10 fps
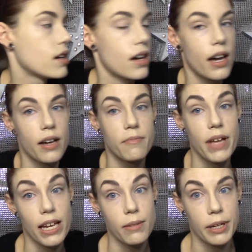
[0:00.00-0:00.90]

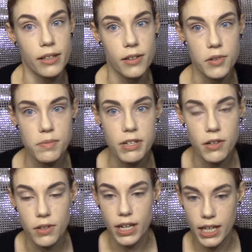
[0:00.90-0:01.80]
Anybody that knows me
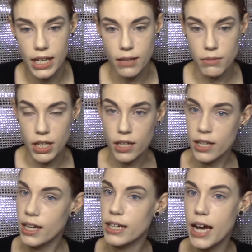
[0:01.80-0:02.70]
knows that I can be.
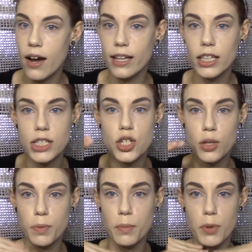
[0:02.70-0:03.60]
And now I look
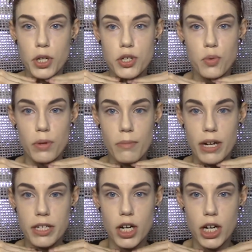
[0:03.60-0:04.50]
super butch with my
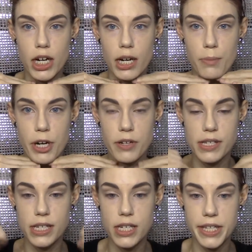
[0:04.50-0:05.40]
dark eyebrows
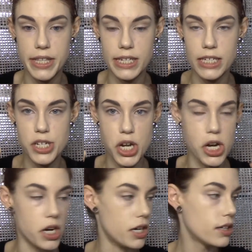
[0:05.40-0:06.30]
and nothing.
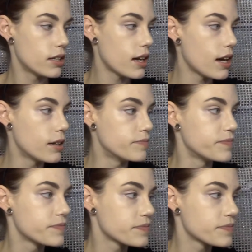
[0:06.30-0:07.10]
Yeah. I'm